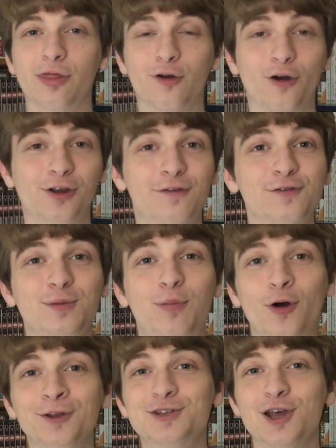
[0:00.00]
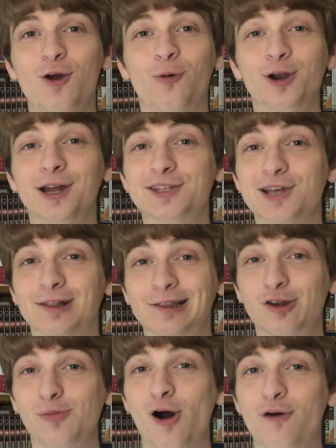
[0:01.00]
There are definitely points where it gets a
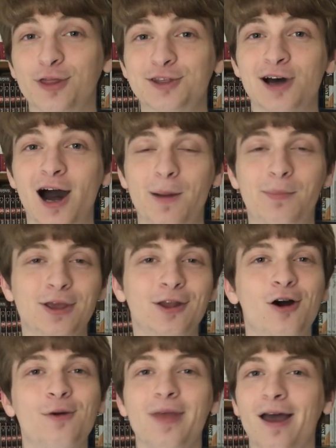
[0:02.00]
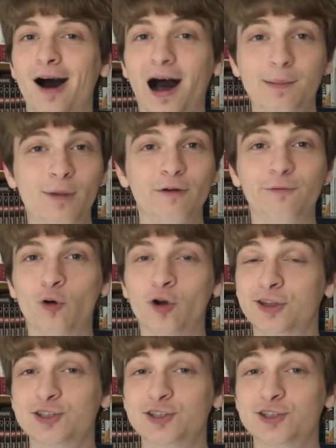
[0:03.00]
little bit over the top, but you know, I'm all for it.